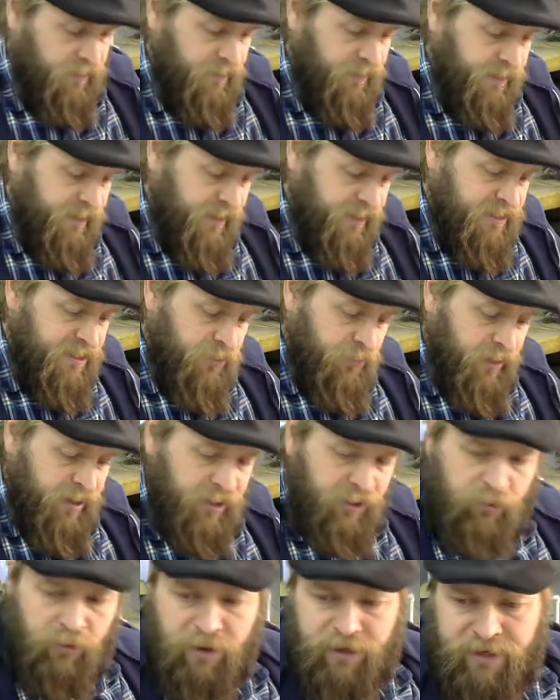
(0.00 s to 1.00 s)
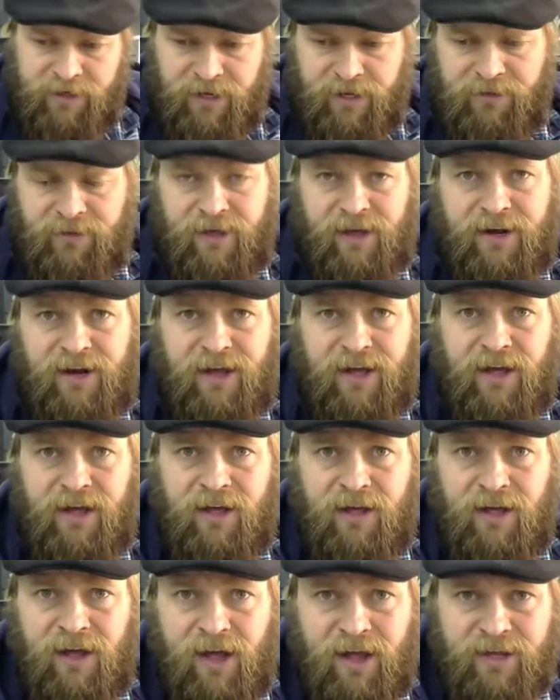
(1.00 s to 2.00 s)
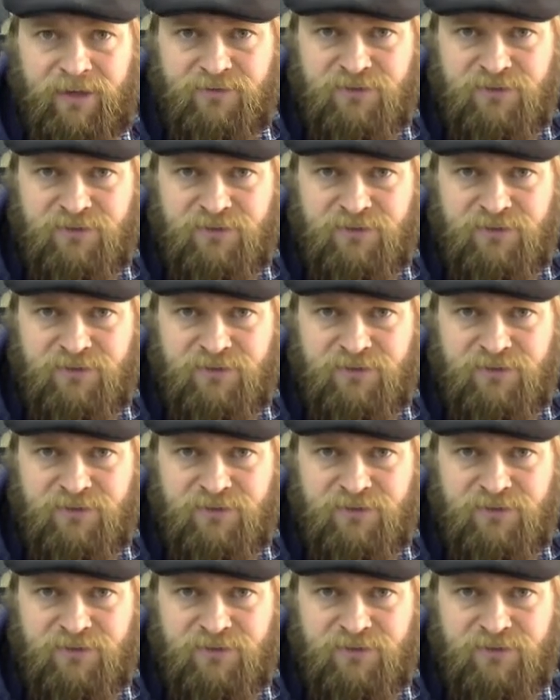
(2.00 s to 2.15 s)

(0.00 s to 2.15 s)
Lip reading: that's the way you're working on that. I have